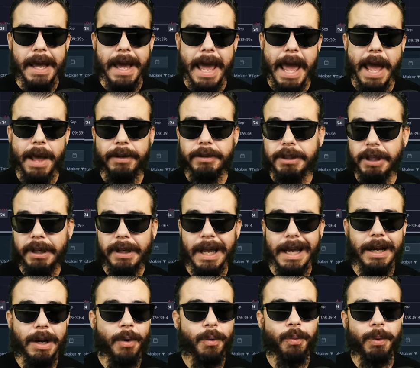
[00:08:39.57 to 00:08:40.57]
it took
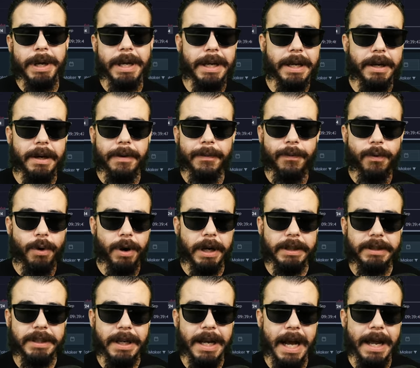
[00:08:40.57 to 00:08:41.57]
like a week for it
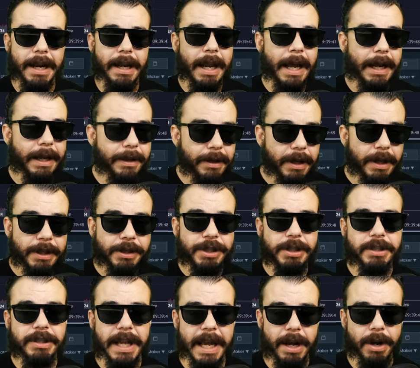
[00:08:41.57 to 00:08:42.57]
to kind of like
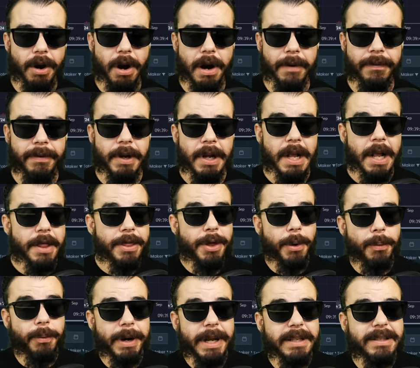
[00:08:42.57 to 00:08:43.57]
just take off. The
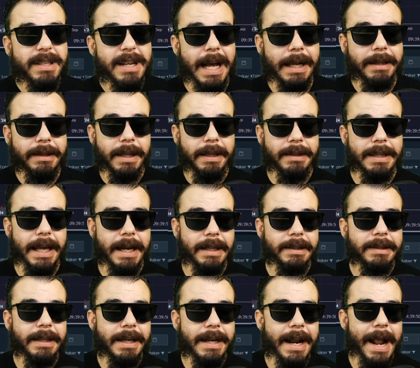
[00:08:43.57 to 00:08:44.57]
reason I think that it
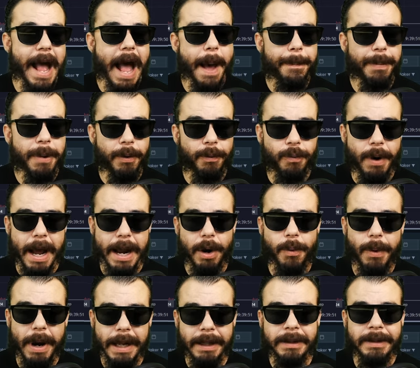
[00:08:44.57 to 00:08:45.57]
didn't happen right
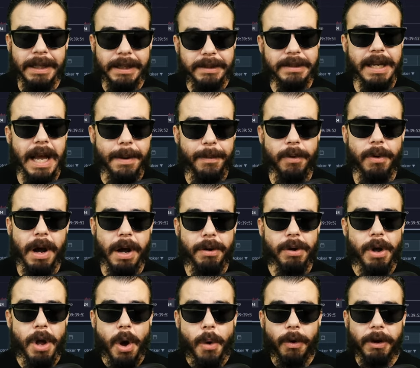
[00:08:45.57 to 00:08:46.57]
away this time around
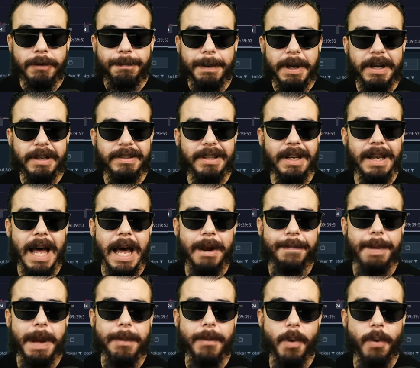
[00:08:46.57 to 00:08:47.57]
was because a lot of
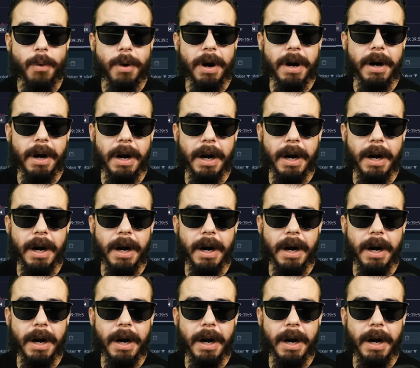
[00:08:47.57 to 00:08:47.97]
people were